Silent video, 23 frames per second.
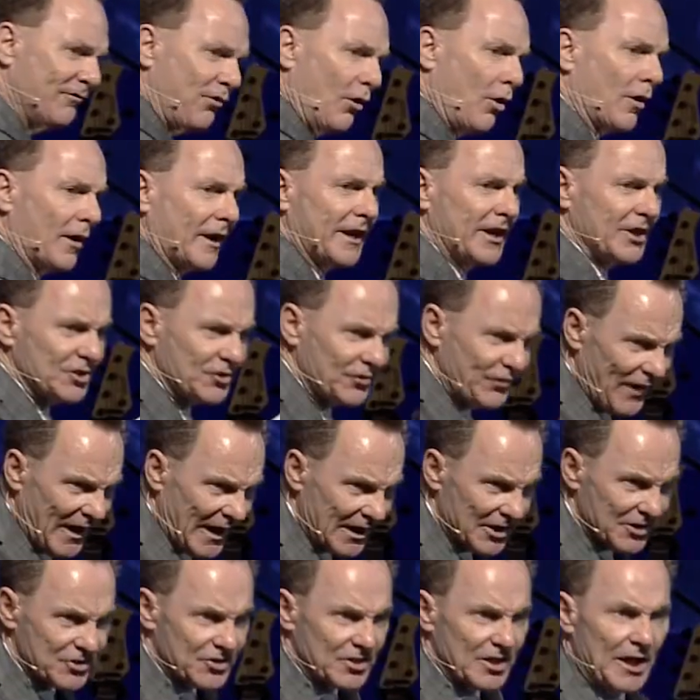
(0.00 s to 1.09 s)
for His
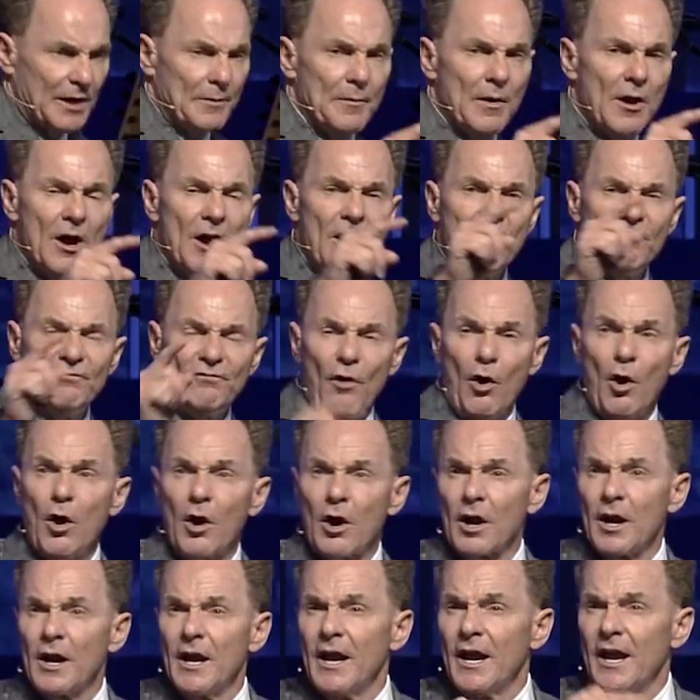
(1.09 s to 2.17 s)
fellowship,
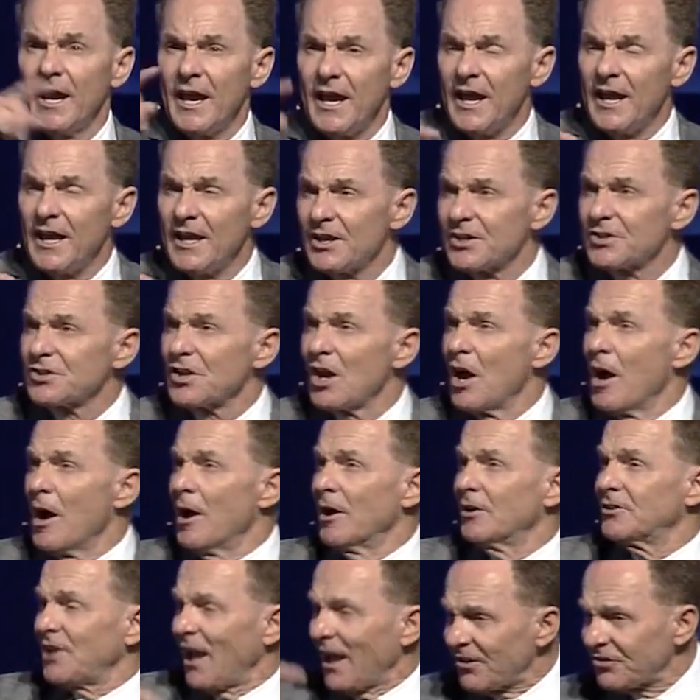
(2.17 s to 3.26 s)
for His
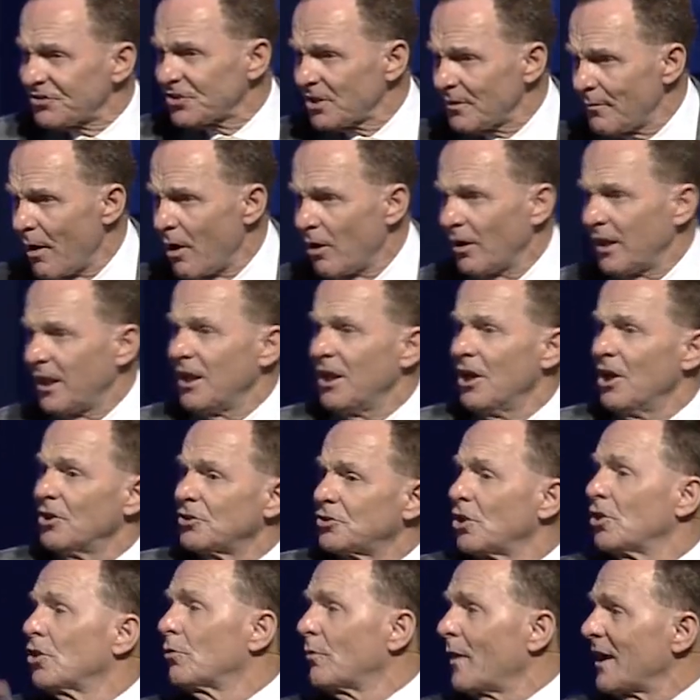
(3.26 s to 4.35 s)
testimony
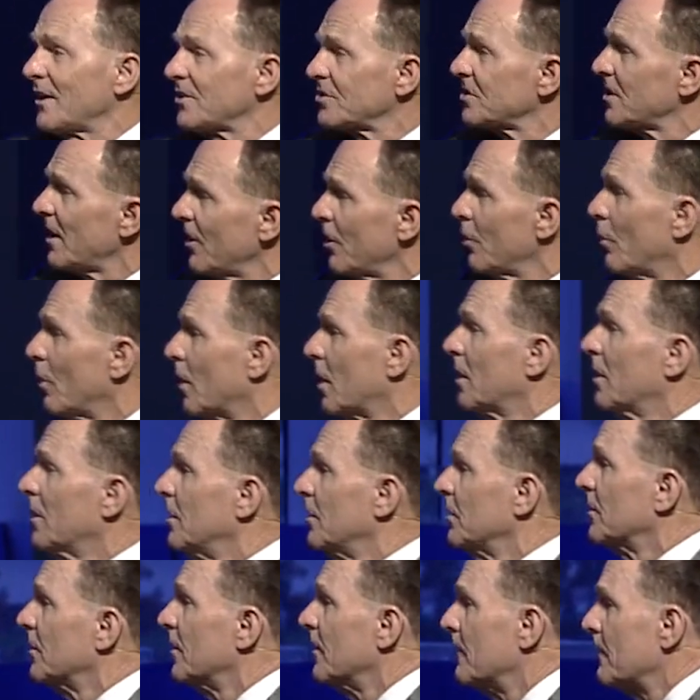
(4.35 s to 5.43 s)
to the rest of the
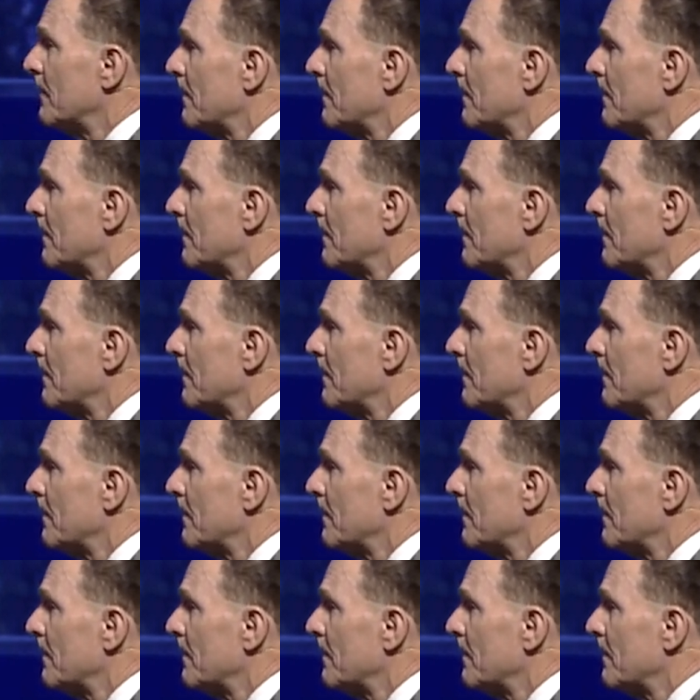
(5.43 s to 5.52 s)
world.